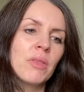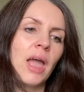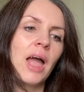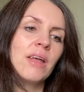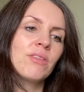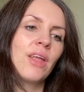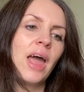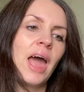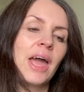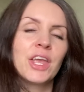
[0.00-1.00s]
as
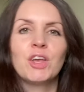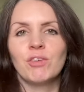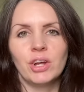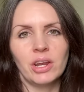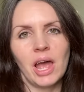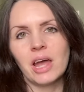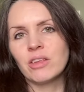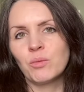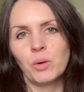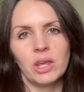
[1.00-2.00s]
accurate
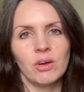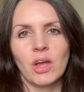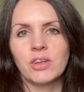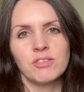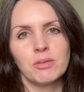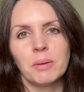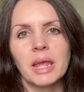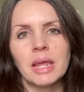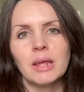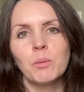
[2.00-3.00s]
as we are going to
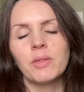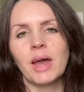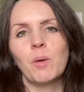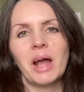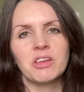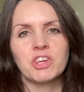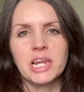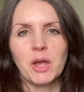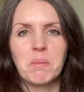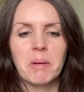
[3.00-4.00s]
be without
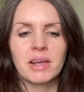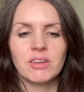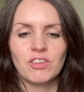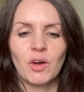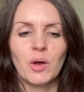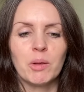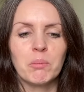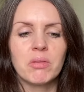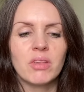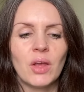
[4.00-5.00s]
actually going back in time. So